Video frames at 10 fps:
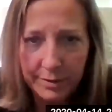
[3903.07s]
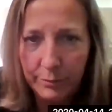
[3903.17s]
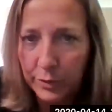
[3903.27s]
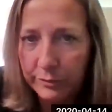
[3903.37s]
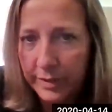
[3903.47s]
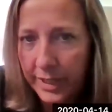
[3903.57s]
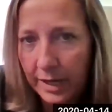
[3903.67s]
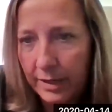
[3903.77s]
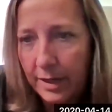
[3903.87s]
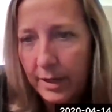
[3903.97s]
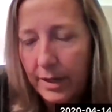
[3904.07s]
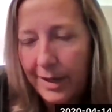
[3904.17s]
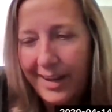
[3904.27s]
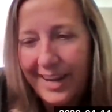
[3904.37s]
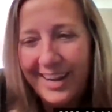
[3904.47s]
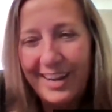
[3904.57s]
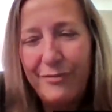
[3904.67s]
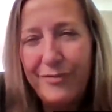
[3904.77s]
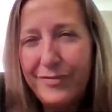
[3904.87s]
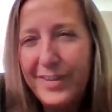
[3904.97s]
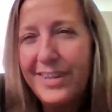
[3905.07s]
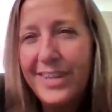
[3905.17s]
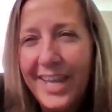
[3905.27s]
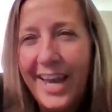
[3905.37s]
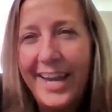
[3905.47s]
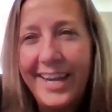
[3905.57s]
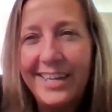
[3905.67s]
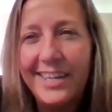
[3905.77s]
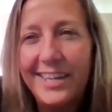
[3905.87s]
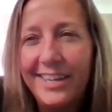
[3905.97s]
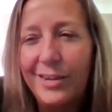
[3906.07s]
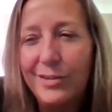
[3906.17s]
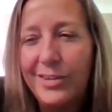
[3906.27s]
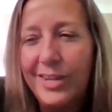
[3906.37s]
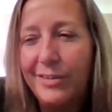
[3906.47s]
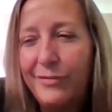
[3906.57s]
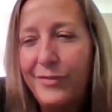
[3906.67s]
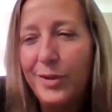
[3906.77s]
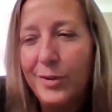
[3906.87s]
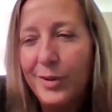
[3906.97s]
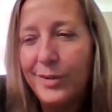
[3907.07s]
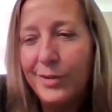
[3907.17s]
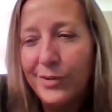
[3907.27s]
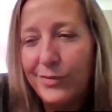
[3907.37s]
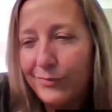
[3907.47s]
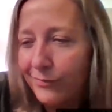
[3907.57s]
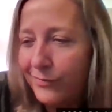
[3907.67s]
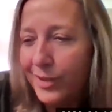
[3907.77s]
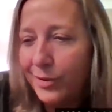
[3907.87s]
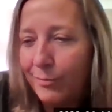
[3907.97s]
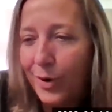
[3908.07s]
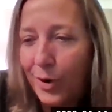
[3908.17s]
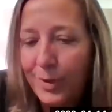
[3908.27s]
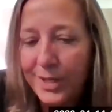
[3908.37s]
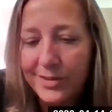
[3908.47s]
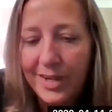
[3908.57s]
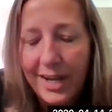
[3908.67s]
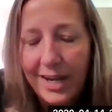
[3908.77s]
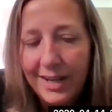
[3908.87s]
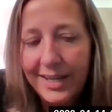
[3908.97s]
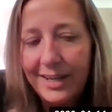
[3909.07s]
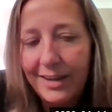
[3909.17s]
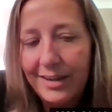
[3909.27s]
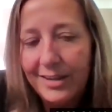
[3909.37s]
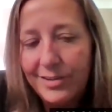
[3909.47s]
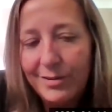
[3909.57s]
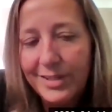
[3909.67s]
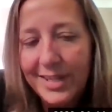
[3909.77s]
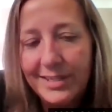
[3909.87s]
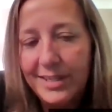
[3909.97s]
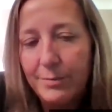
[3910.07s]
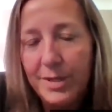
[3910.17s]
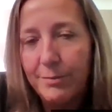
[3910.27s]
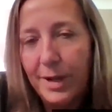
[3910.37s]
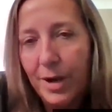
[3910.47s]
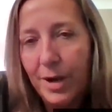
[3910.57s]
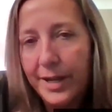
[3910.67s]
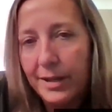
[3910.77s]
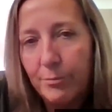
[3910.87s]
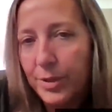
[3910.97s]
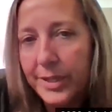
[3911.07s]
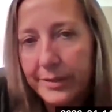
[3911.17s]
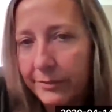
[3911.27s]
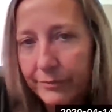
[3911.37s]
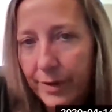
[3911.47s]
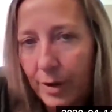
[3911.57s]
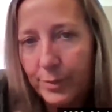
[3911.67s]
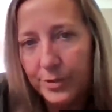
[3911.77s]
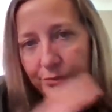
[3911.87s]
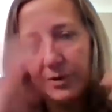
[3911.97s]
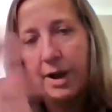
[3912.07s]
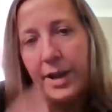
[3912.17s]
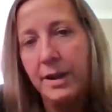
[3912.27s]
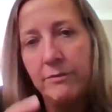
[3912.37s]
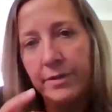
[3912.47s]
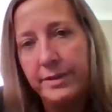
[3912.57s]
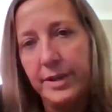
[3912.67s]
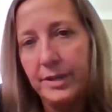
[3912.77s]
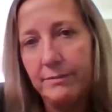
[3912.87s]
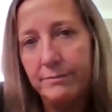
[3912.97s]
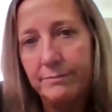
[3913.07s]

to move again. And I feel like in those in a few in those few moments, like as soon as I stepped in my body, I completely almost forgot everything